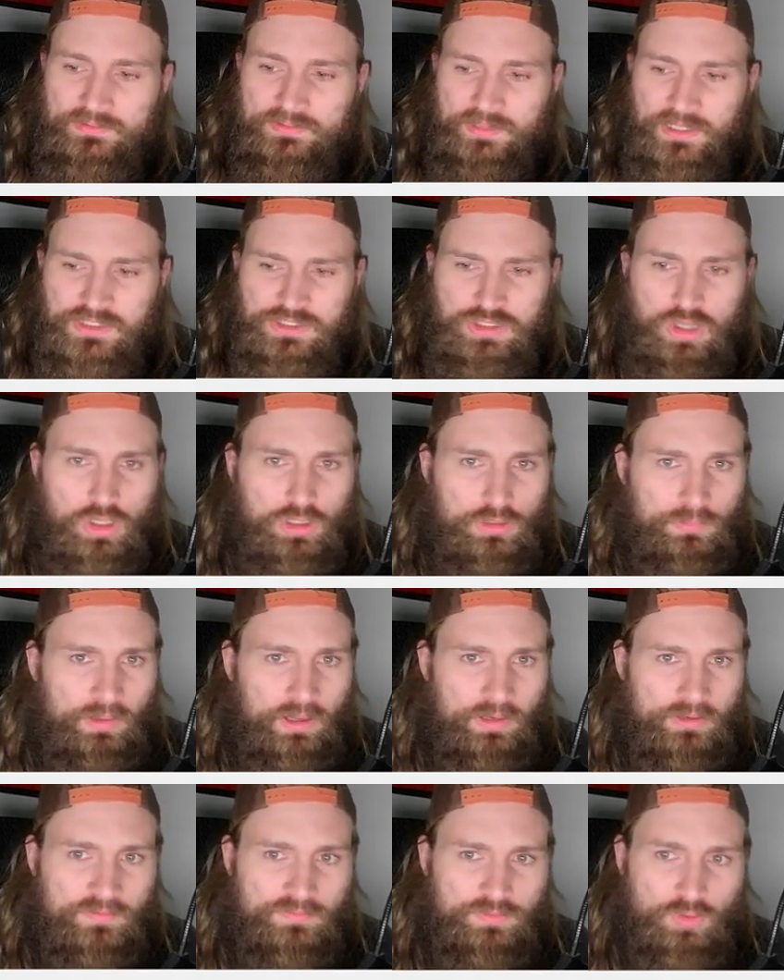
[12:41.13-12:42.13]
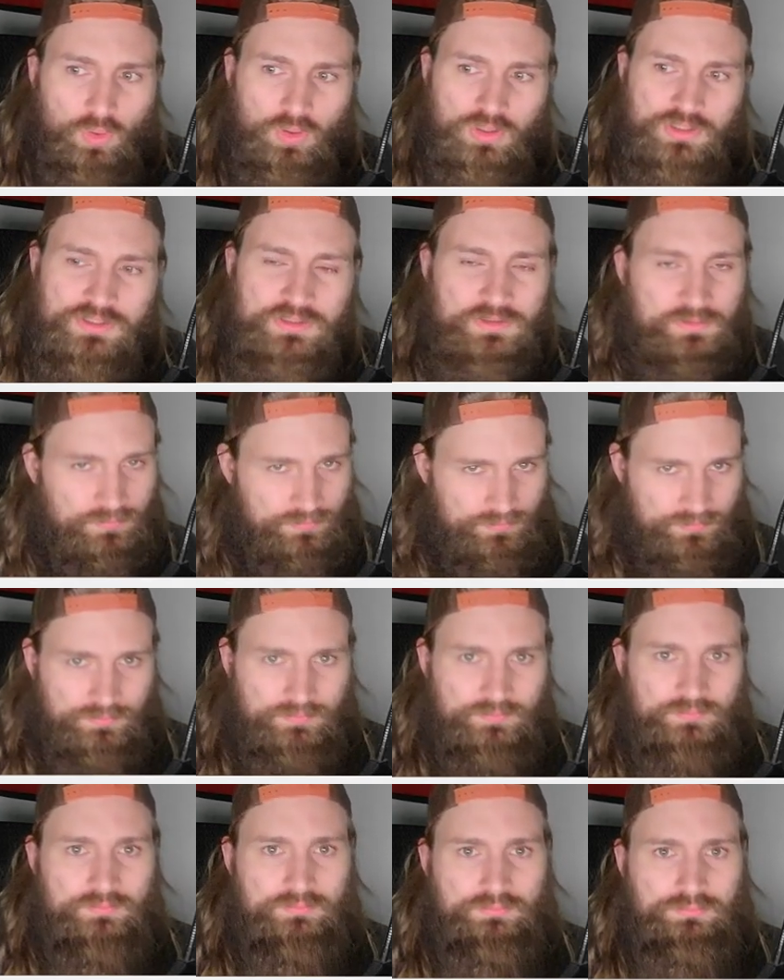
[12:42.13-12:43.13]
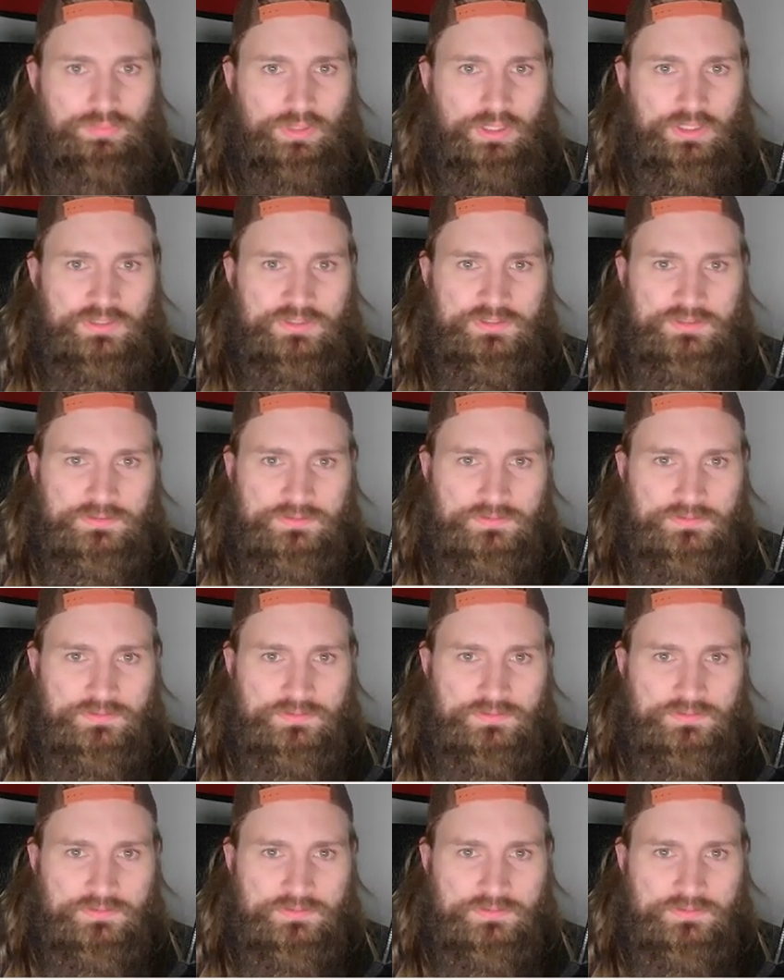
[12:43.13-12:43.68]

Let's talk about it, of course. Peace.